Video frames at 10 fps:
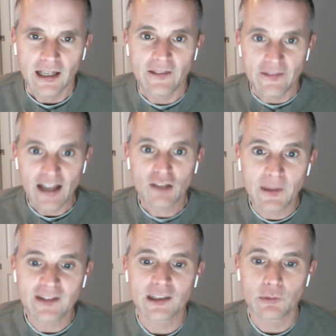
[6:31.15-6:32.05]
And that's
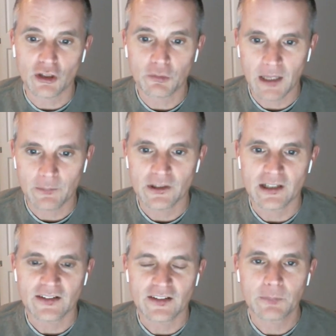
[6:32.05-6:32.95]
basically what this paper
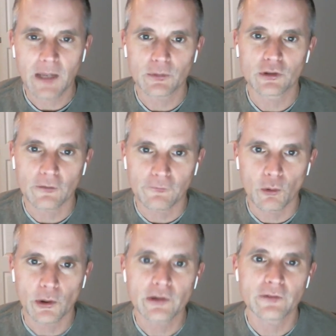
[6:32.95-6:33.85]
did, is this paper took
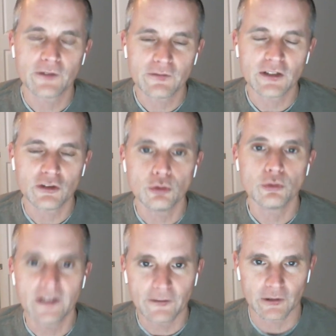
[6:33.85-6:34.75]
four hundred
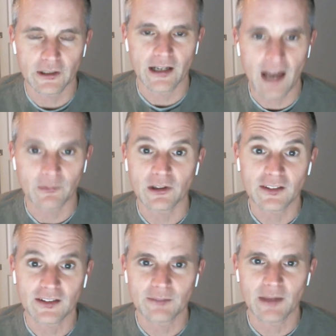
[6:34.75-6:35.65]
fifty-two different
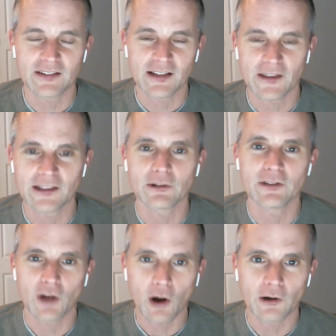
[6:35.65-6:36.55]
anomalies. It's amazing to think there
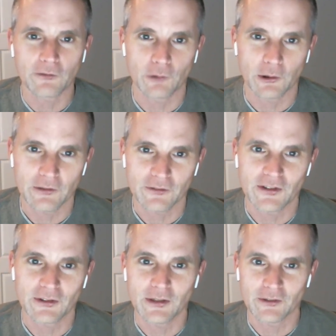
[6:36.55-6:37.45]
even are four hundred
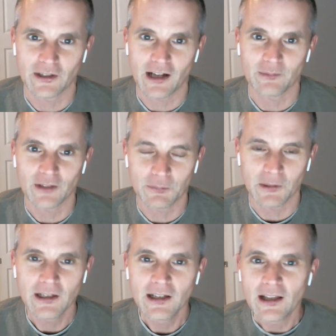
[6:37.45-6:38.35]
fifty-two different anomalies,
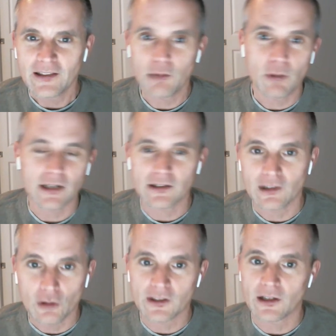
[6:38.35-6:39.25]
but they went
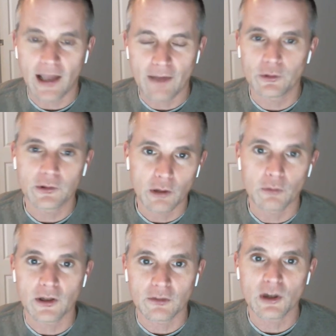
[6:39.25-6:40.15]
and looked at every, you
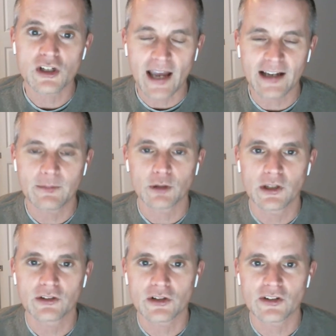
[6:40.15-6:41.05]
know, as much academic
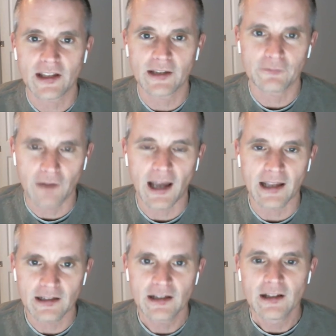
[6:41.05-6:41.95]
research as they could
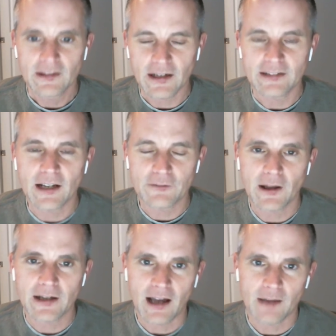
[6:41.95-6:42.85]
find that
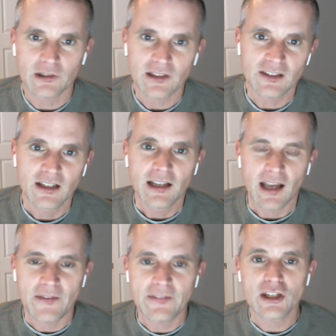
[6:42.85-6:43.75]
identified anomalies.
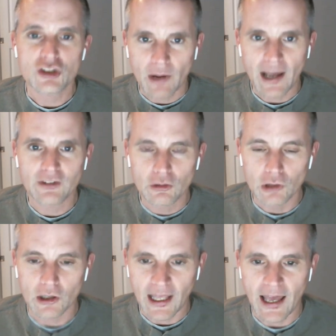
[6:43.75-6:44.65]
And then they tried to
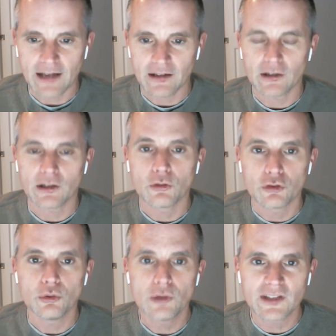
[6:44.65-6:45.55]
look at, you know,
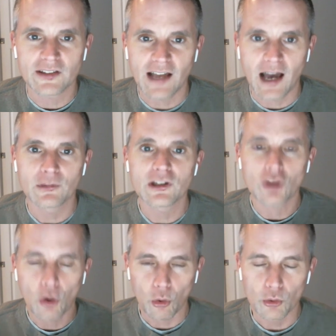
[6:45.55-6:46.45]
do these
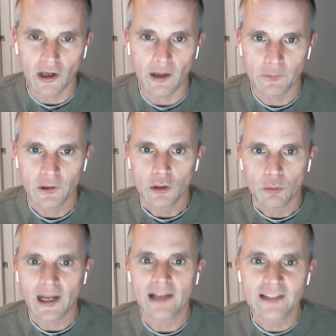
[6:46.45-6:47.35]
anomalies hold up
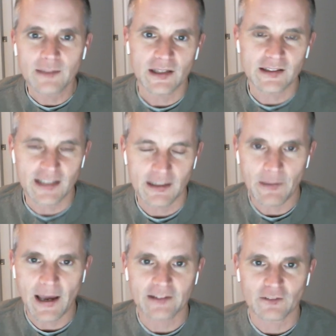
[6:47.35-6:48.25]
when I limit the
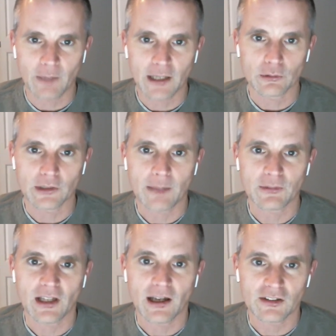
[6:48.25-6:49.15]
impact of microcap
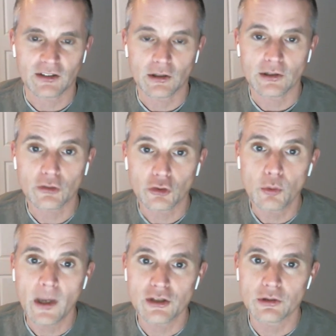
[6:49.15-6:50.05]
stocks? And, there, and there's
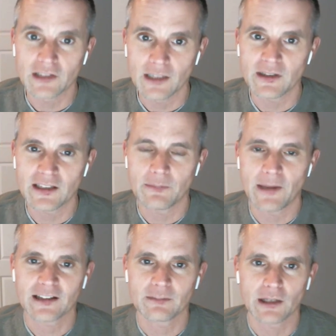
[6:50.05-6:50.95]
two ways you can limit the
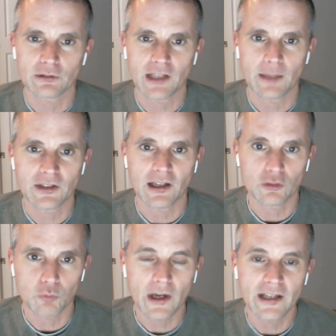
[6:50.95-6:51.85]
impact of microcap
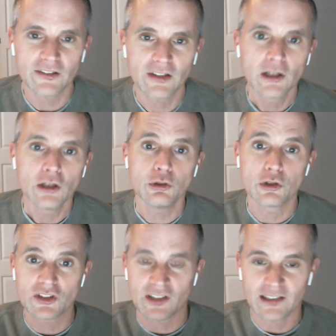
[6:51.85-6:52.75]
stocks. One is you
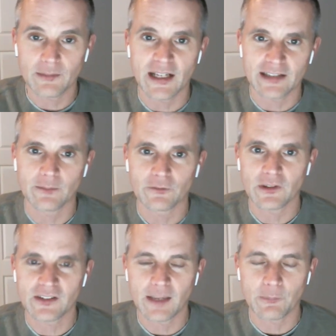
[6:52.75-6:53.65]
can just eliminate them
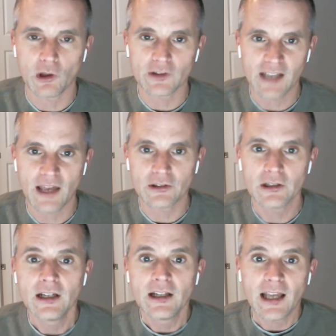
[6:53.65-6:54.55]
from the sample
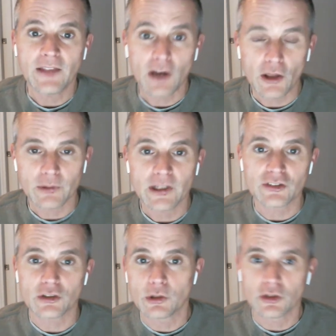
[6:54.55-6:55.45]
altogether. And the other
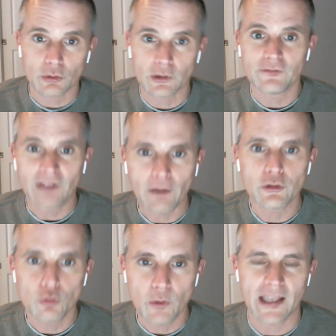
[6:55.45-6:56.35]
is you can sort of
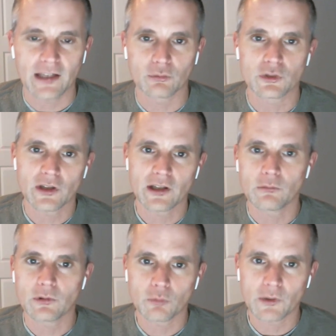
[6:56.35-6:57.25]
value weight, is which they
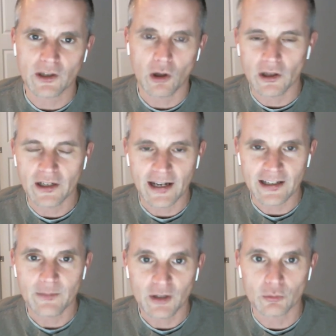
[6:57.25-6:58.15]
was what they call it in
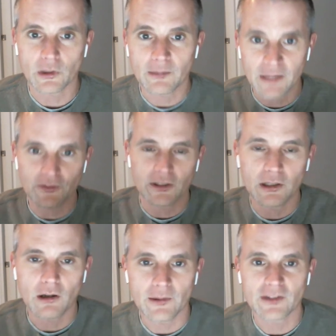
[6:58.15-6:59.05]
academics, where I'm giving,
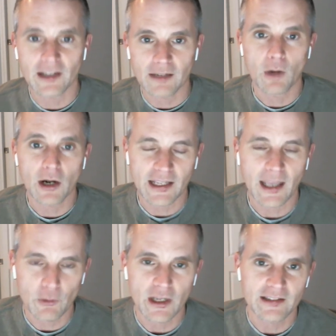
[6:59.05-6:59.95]
you know, it's like a market
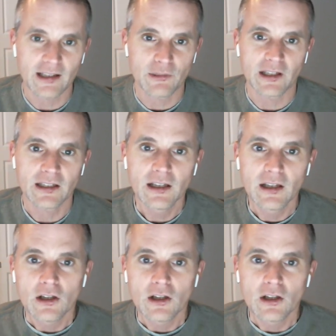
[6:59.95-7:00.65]
cap weighting type thing.